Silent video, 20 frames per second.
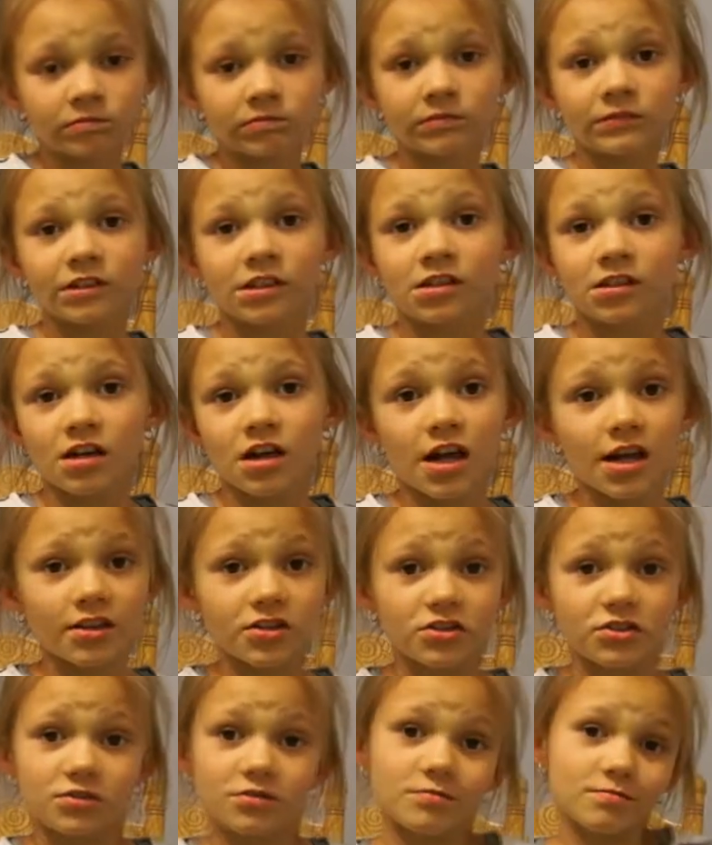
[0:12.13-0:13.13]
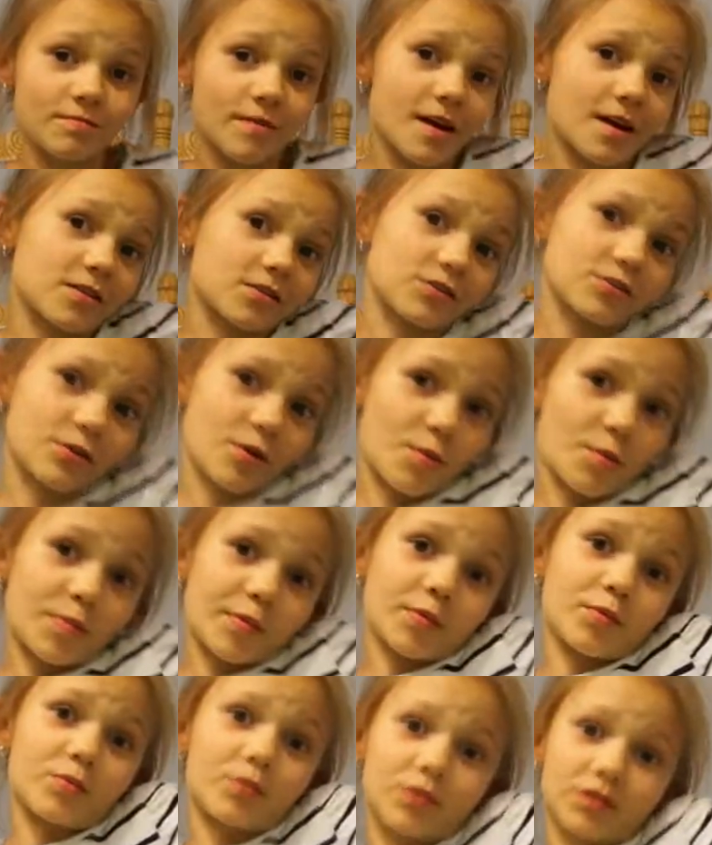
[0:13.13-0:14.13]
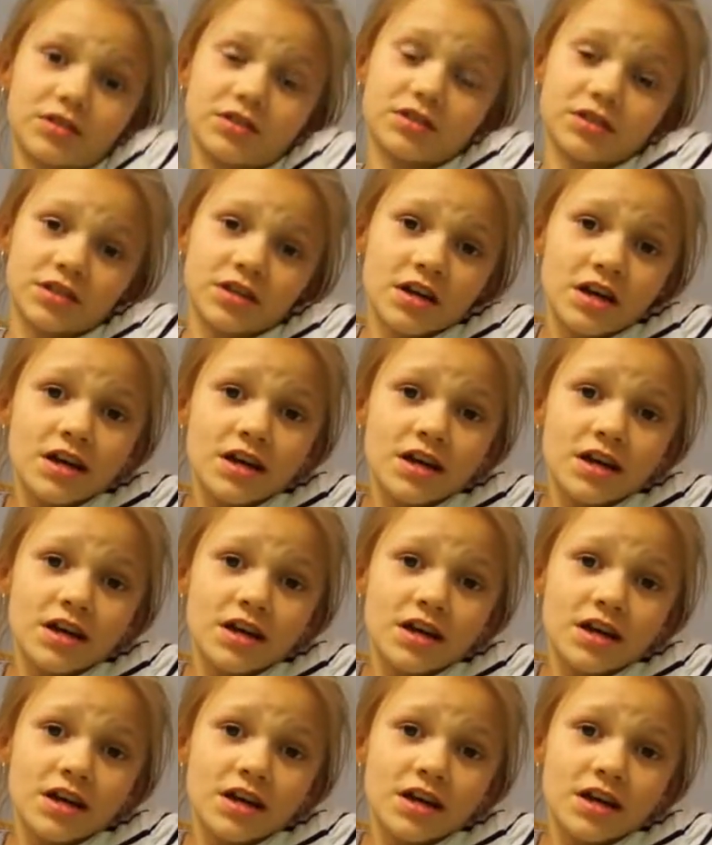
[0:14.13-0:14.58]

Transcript: I just hope it works.